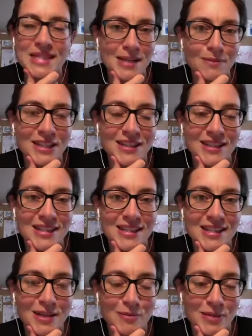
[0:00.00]

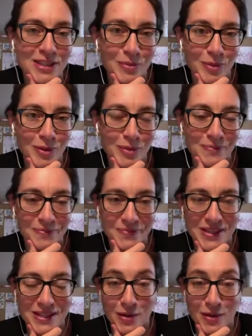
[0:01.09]
stigmatized and a bit taboo.
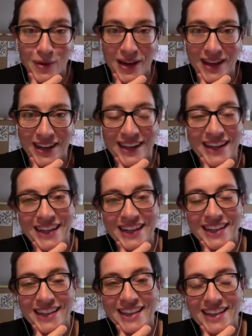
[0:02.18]
So
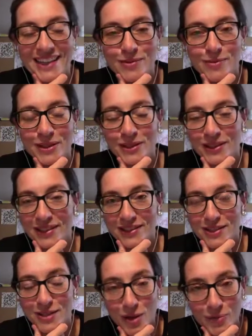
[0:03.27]
I will
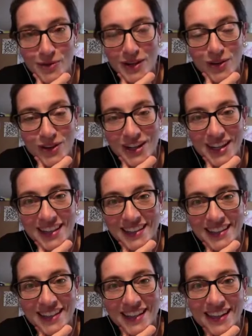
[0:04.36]
stop the
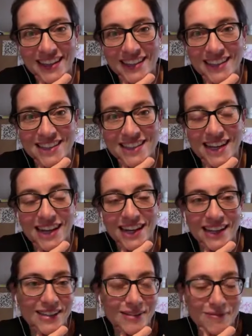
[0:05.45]
recording and
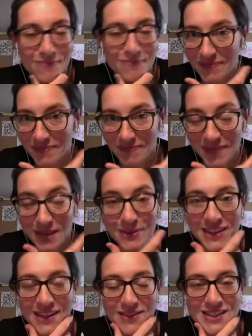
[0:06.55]
maybe
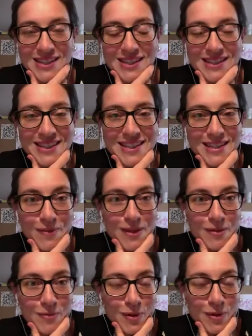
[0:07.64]
there's
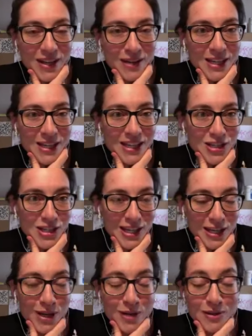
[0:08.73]
something more that we can chat
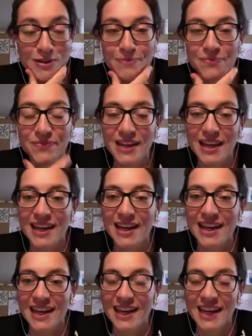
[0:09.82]
about.
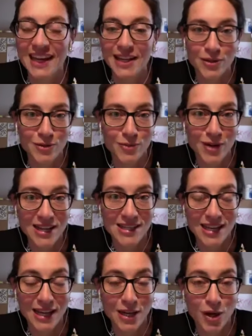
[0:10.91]
And
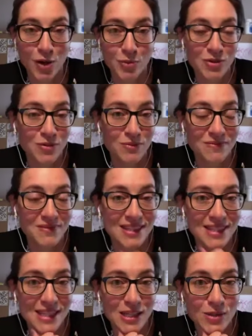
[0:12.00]
otherwise, I hope to
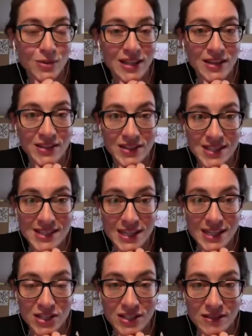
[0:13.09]
see you in another
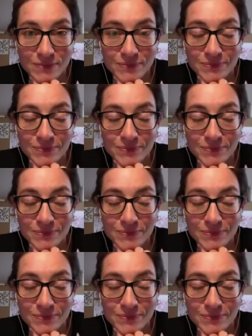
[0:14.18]
session